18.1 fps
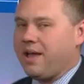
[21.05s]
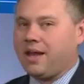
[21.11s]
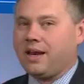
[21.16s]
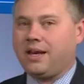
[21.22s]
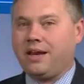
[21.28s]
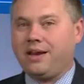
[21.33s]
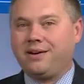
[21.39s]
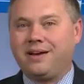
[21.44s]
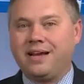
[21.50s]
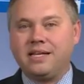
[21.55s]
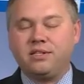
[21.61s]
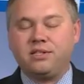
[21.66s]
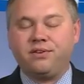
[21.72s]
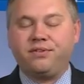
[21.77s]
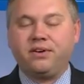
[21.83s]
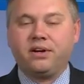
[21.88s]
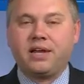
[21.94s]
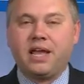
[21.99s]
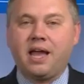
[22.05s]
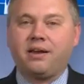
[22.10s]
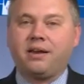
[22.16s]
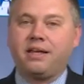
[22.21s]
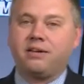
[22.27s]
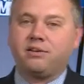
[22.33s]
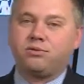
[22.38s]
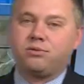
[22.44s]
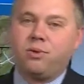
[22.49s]
got it here in Sevier
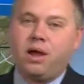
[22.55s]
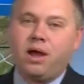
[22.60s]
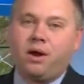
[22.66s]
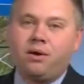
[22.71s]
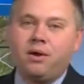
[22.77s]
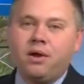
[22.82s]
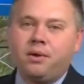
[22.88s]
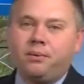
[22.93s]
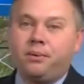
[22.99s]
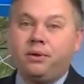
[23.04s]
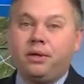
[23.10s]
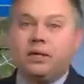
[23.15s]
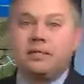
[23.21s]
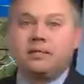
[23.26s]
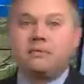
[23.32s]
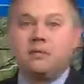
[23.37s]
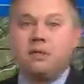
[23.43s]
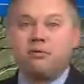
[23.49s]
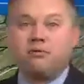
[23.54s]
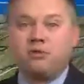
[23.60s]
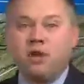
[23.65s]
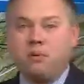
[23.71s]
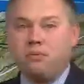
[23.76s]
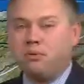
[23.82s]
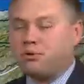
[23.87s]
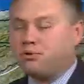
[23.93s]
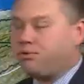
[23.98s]
County as well. We'll look at some of those
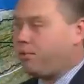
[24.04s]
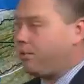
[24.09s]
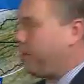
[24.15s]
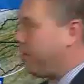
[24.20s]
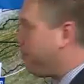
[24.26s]
numbers for